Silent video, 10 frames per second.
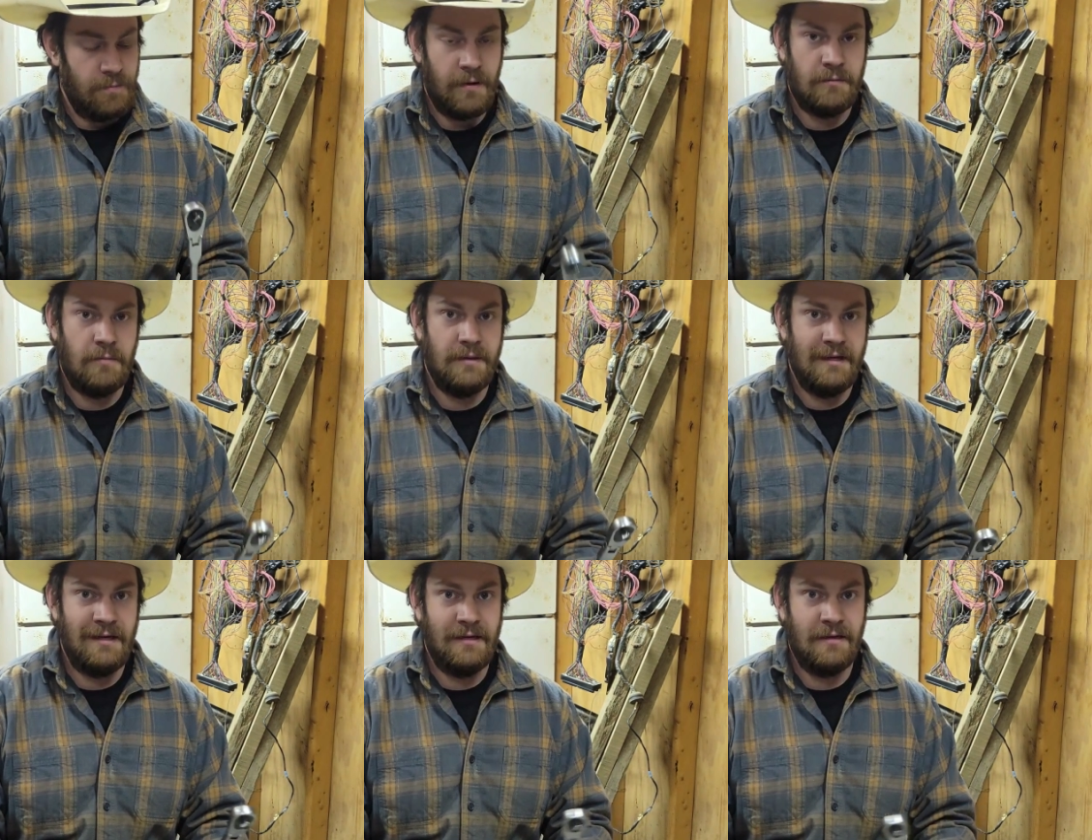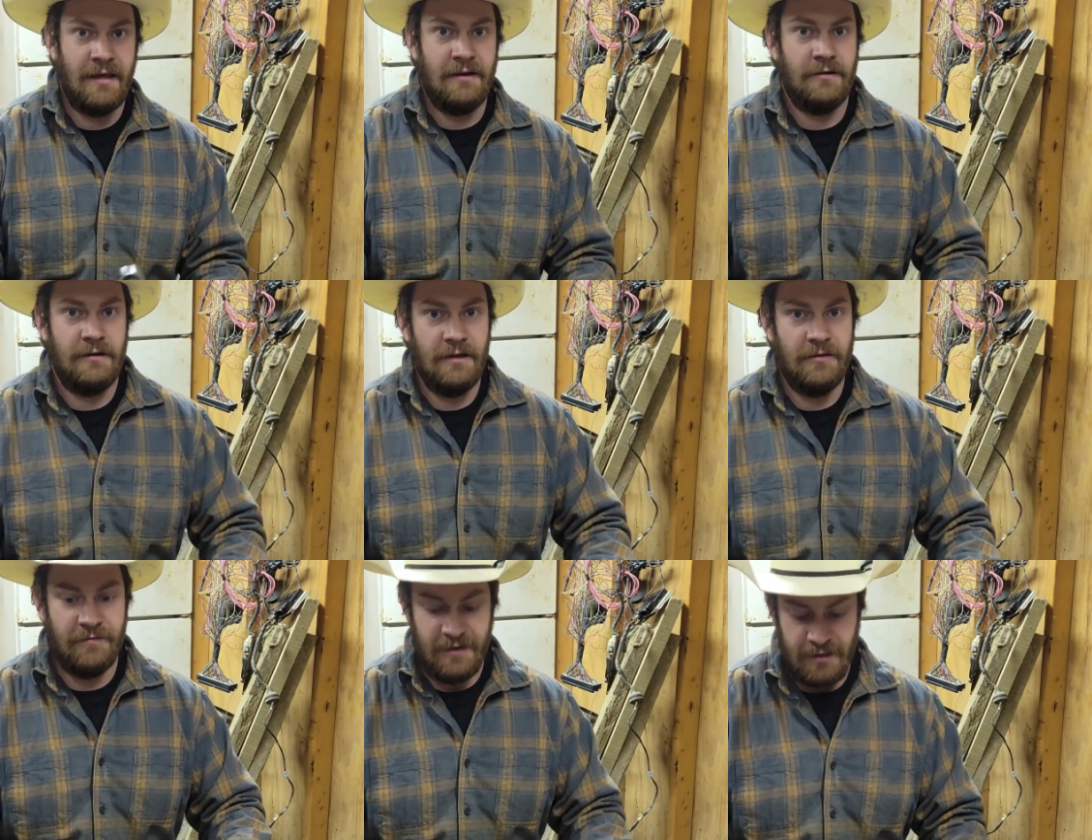probably get into that on
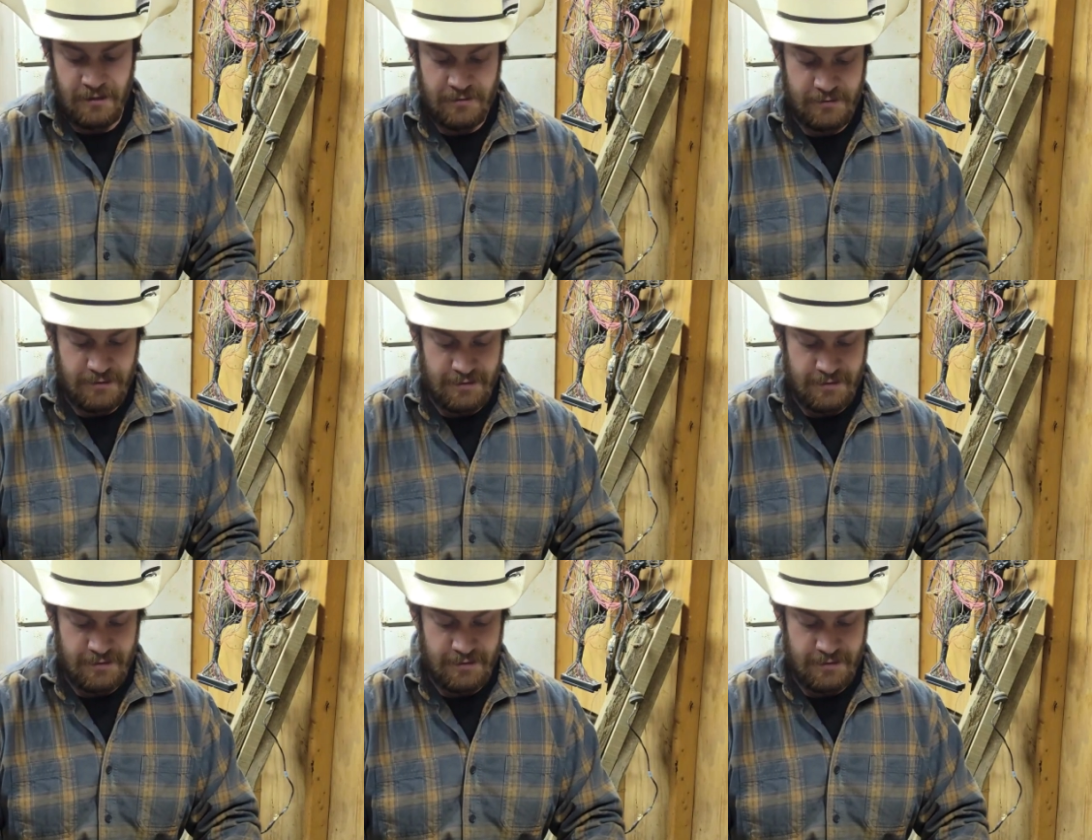another video.